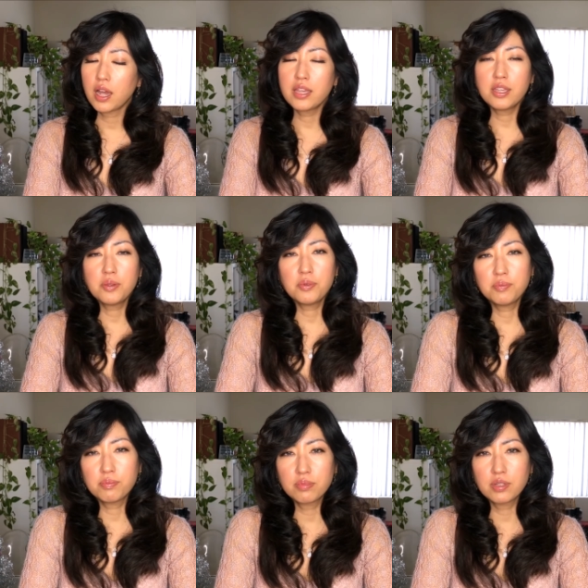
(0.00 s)
I knew
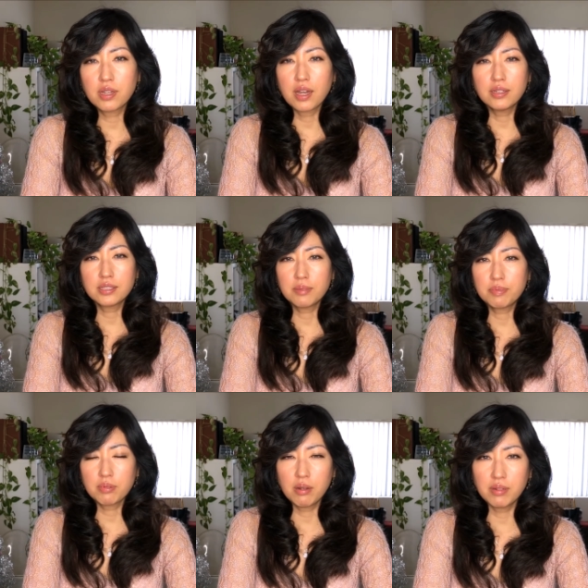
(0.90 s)
the
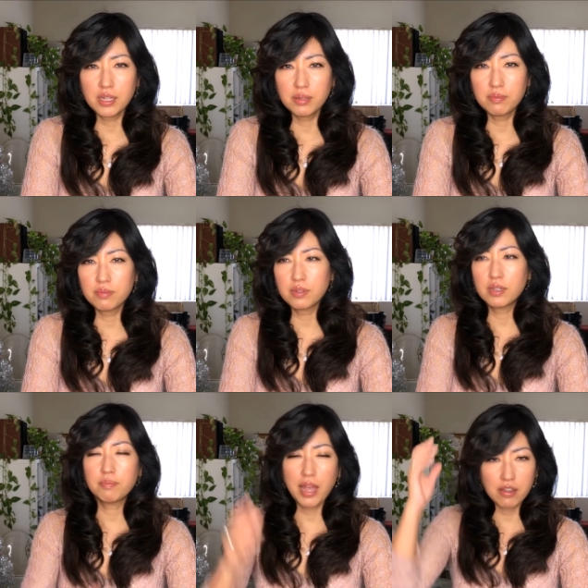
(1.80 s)
concept probably
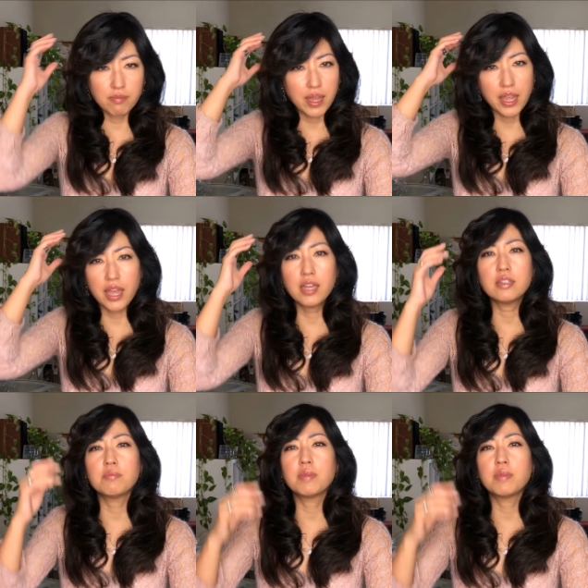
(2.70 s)
in the back of my head,